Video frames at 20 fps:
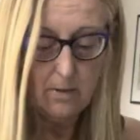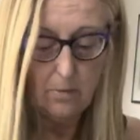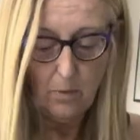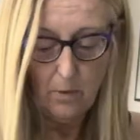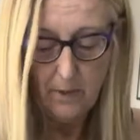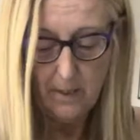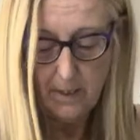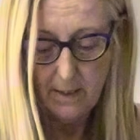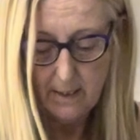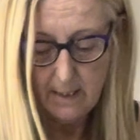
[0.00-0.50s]

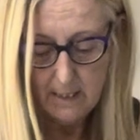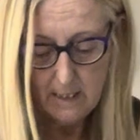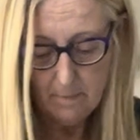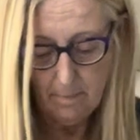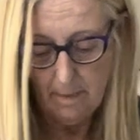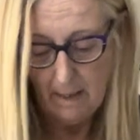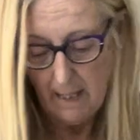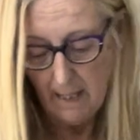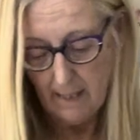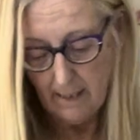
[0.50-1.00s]
one in this
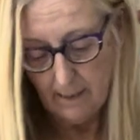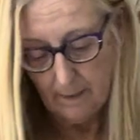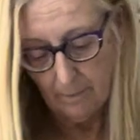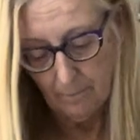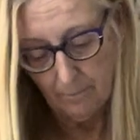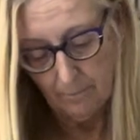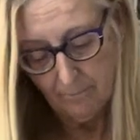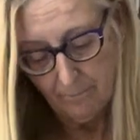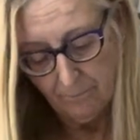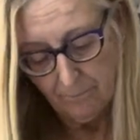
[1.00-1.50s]
bag.
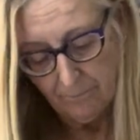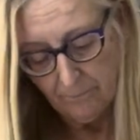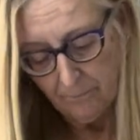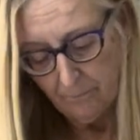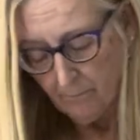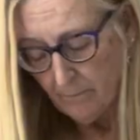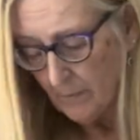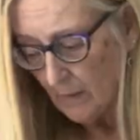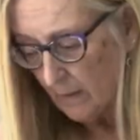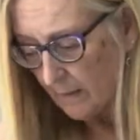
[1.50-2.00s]

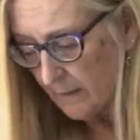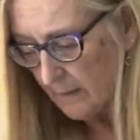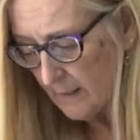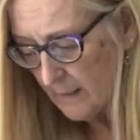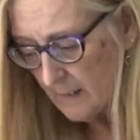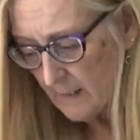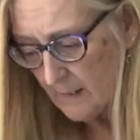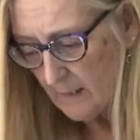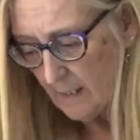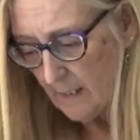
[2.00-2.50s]
And
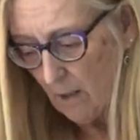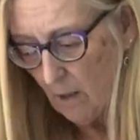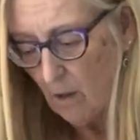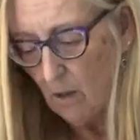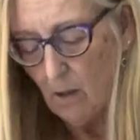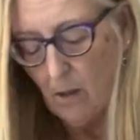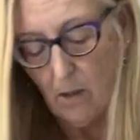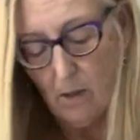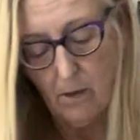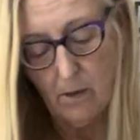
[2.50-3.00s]
this,
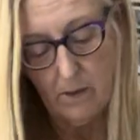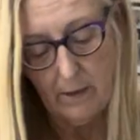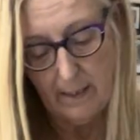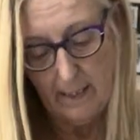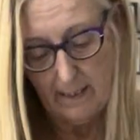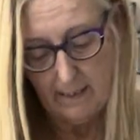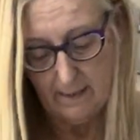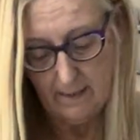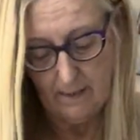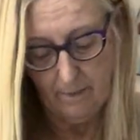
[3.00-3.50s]
oh
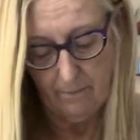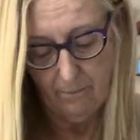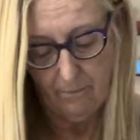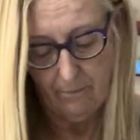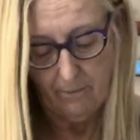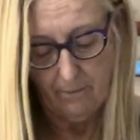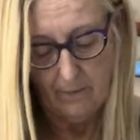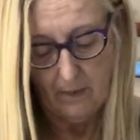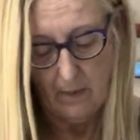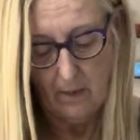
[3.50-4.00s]
yes.
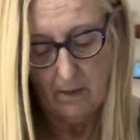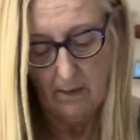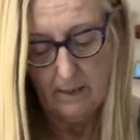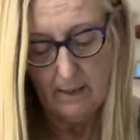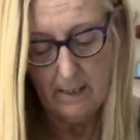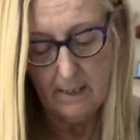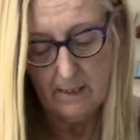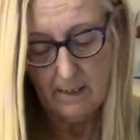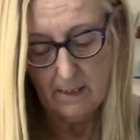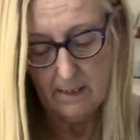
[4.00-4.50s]

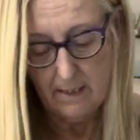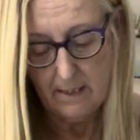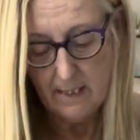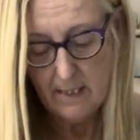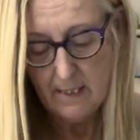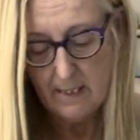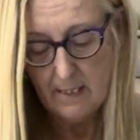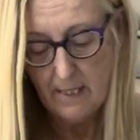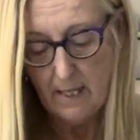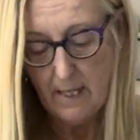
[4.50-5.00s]
Okay, so
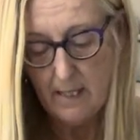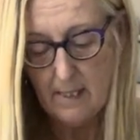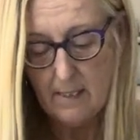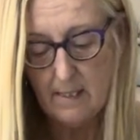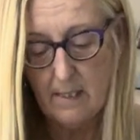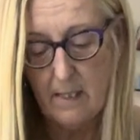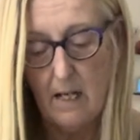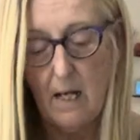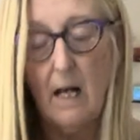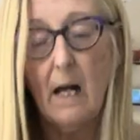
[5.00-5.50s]
this is
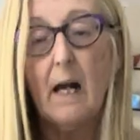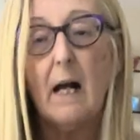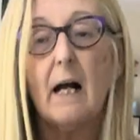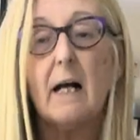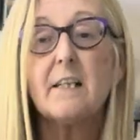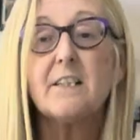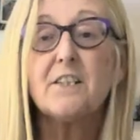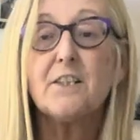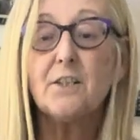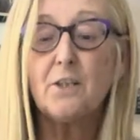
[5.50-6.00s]
a
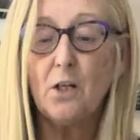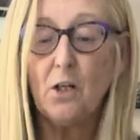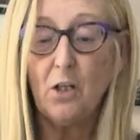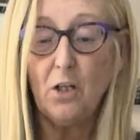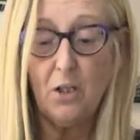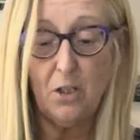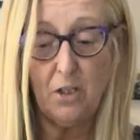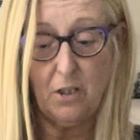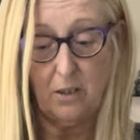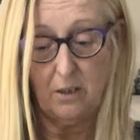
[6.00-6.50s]

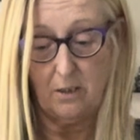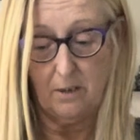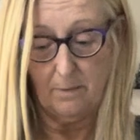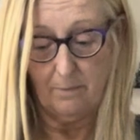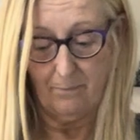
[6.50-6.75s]
snorkel.